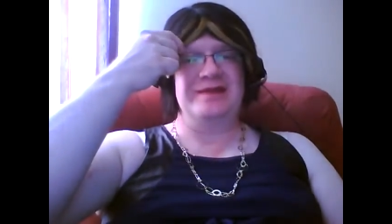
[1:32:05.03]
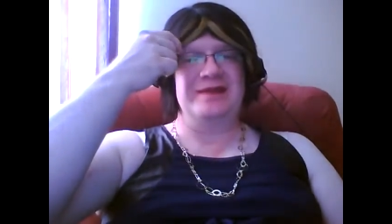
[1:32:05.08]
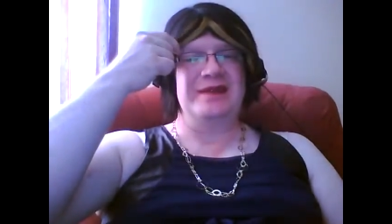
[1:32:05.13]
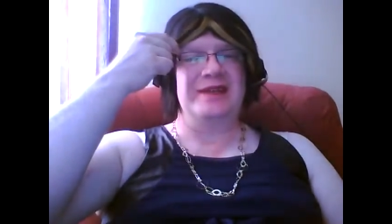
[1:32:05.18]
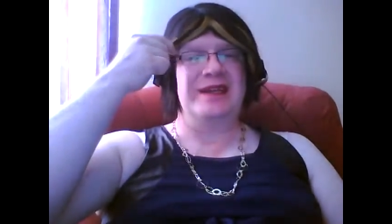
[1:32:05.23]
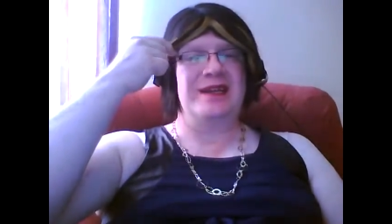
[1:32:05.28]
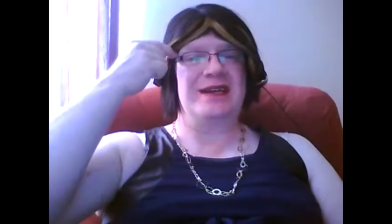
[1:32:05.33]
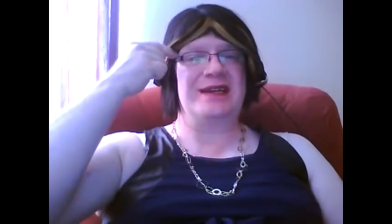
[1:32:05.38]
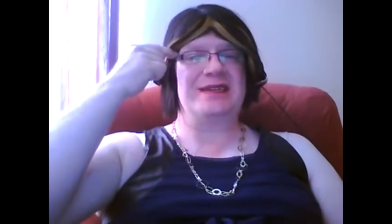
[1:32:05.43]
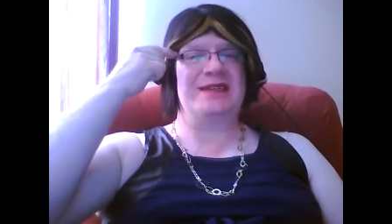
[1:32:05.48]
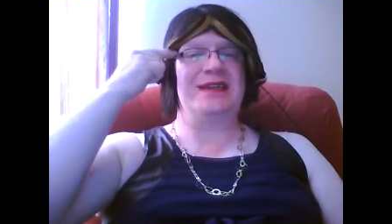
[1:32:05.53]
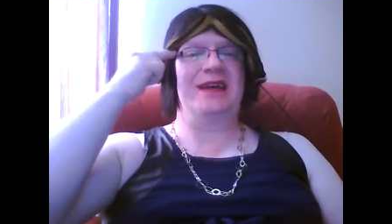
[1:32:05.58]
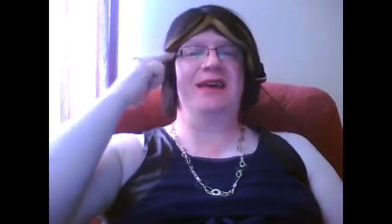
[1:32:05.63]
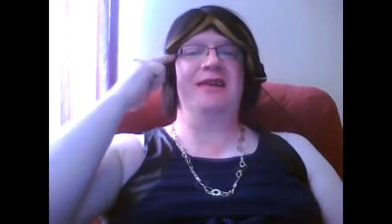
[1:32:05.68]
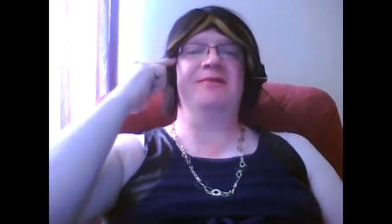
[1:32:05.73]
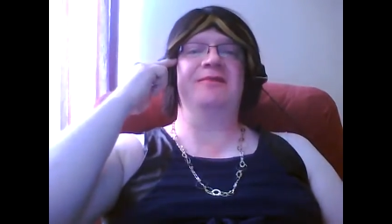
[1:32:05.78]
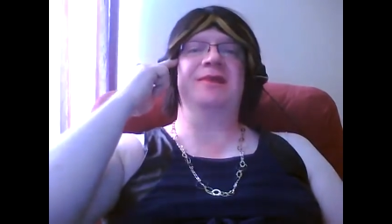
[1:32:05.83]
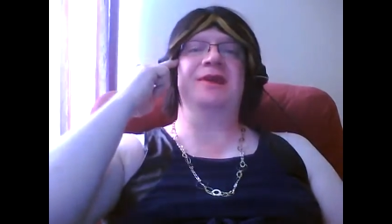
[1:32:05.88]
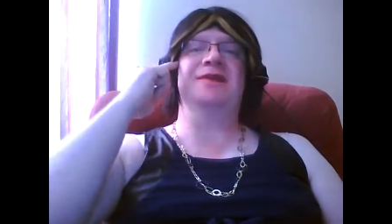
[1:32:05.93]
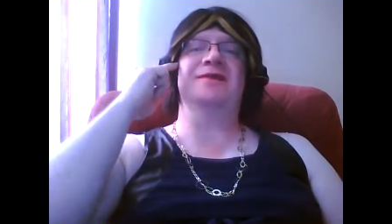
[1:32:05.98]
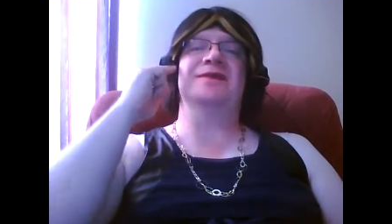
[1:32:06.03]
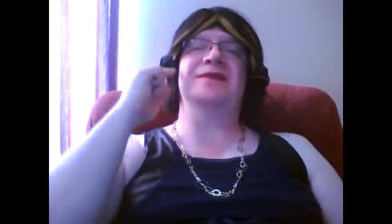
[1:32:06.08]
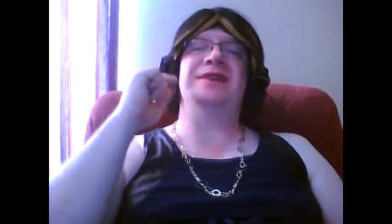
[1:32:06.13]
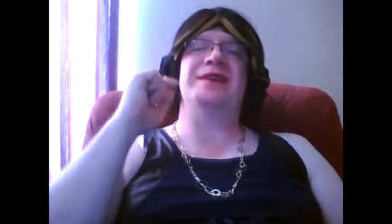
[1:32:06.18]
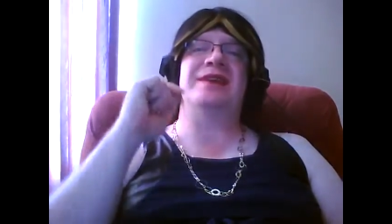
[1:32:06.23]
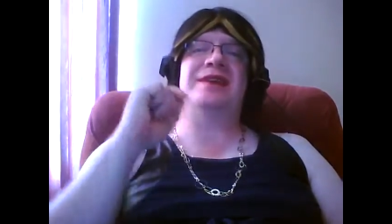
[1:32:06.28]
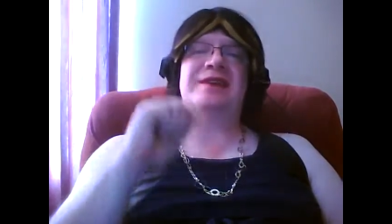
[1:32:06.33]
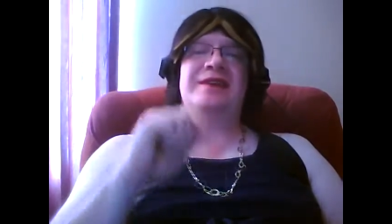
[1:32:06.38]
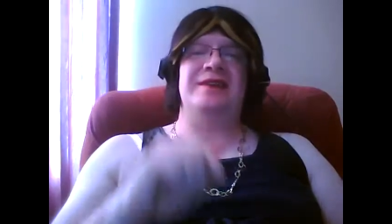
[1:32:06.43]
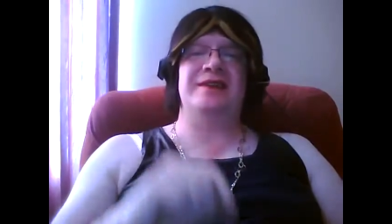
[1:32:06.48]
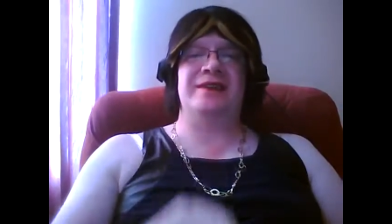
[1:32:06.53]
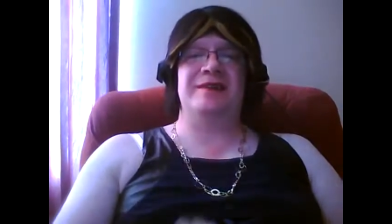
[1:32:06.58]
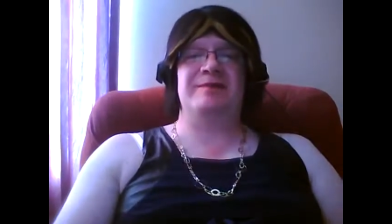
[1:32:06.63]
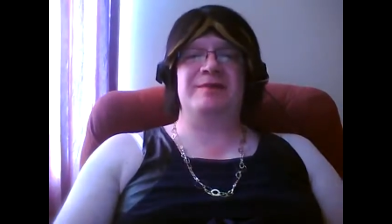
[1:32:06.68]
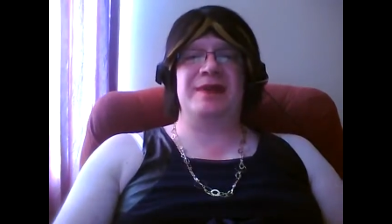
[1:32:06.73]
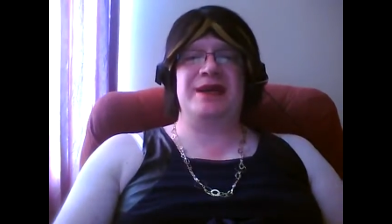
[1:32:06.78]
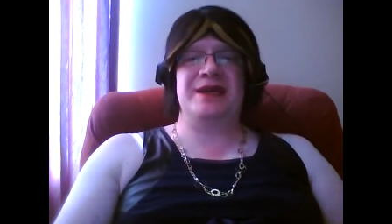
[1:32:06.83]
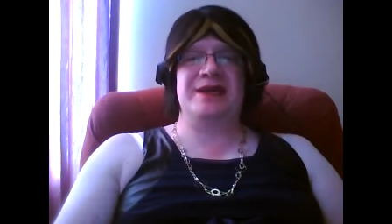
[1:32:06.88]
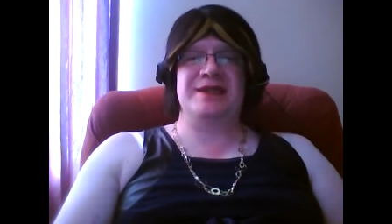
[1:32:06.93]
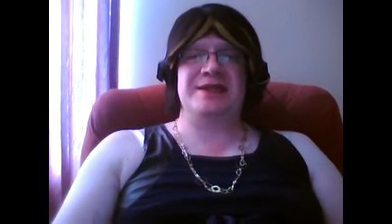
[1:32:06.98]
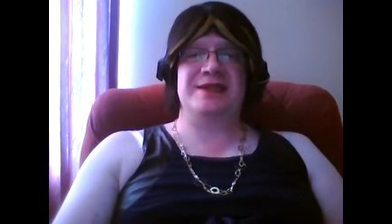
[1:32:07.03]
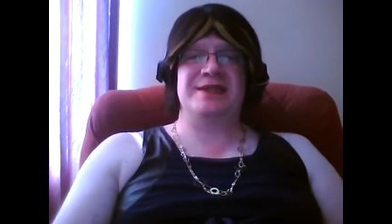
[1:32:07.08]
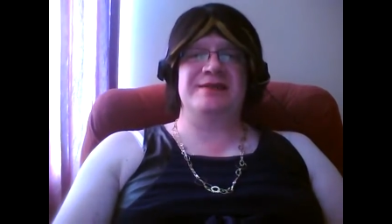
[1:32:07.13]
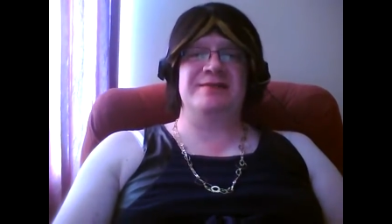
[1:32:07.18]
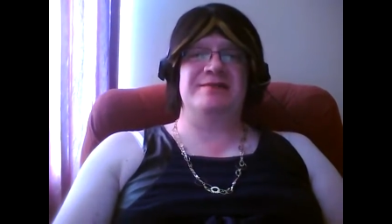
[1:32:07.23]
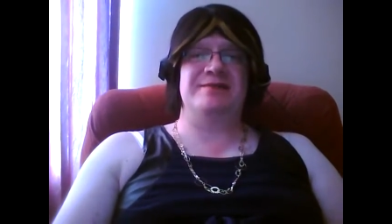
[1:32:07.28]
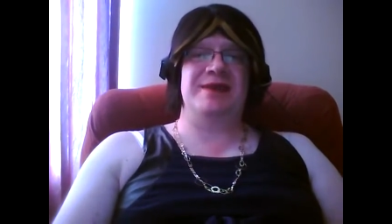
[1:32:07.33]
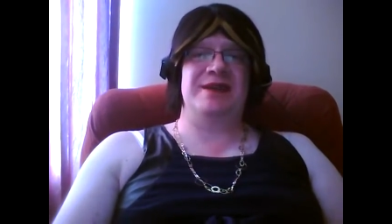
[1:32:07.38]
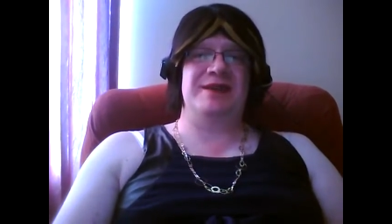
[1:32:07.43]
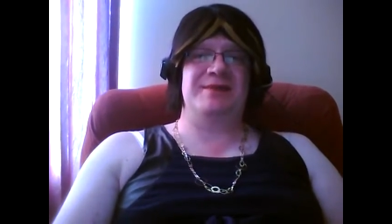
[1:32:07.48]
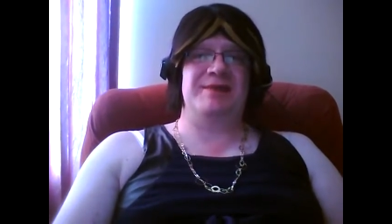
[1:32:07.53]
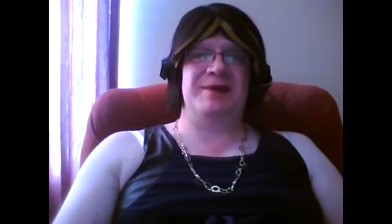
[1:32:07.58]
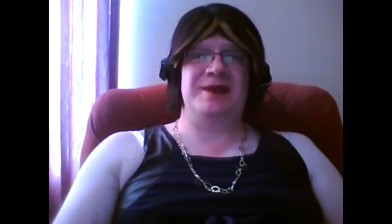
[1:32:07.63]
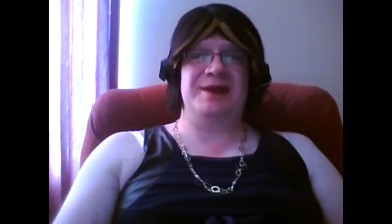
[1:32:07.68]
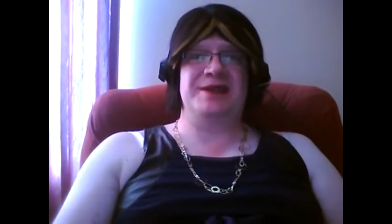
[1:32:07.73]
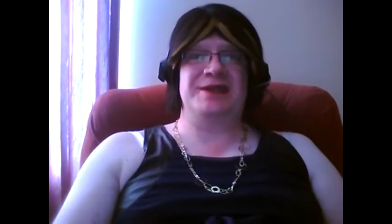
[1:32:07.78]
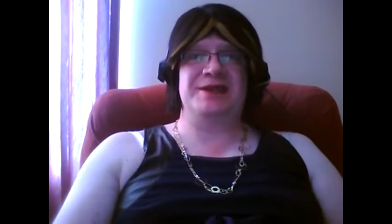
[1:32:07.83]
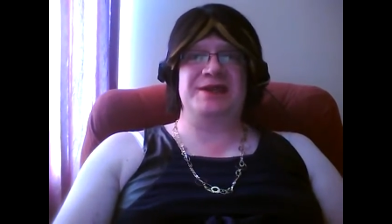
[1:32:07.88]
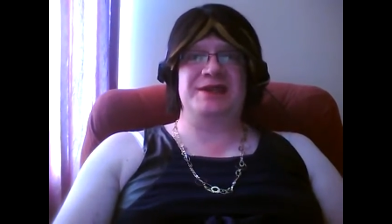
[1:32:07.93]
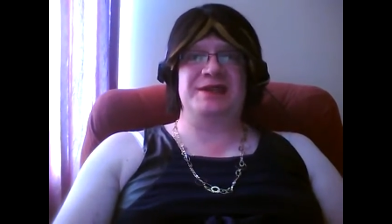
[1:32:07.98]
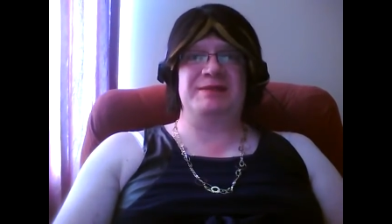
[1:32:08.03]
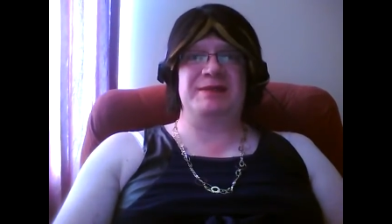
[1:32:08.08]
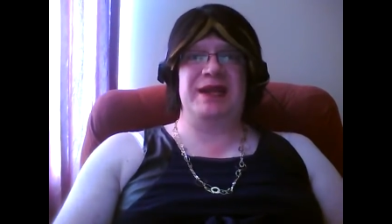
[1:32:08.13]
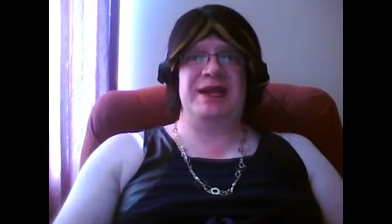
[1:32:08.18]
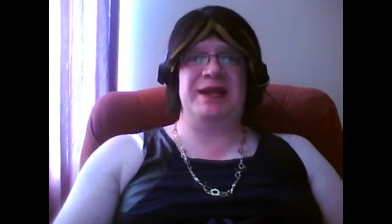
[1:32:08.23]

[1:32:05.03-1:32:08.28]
like I say, I've been feeling the best, and my depression's been.